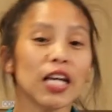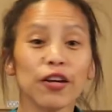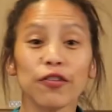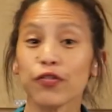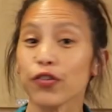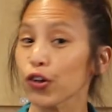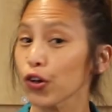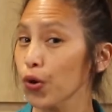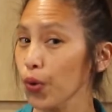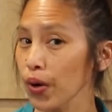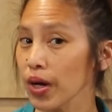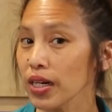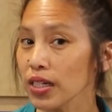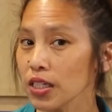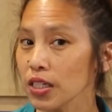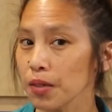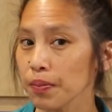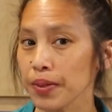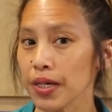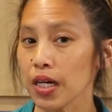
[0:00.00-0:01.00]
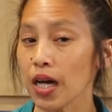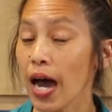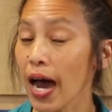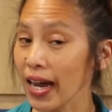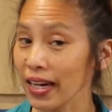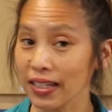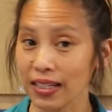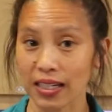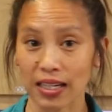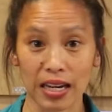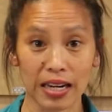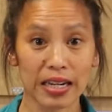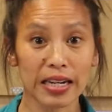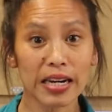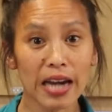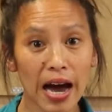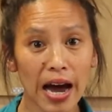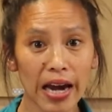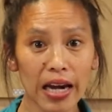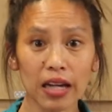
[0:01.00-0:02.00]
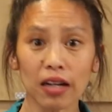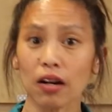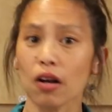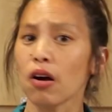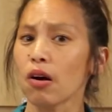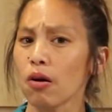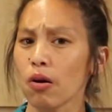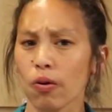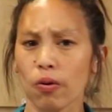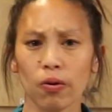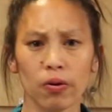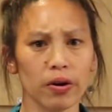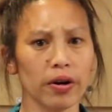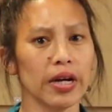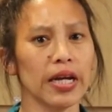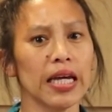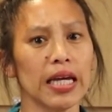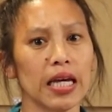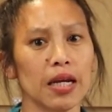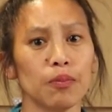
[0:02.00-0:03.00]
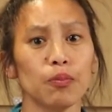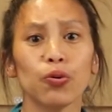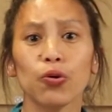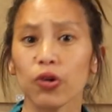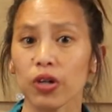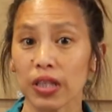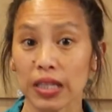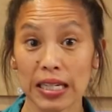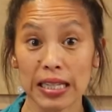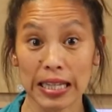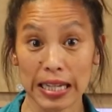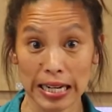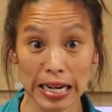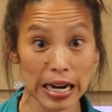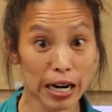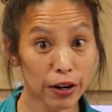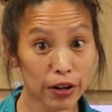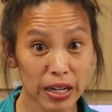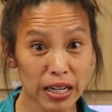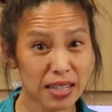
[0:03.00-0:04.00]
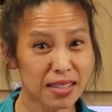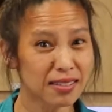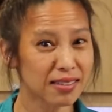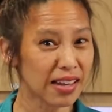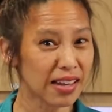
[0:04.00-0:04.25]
you're going to be hiking at night or in poorly lit areas like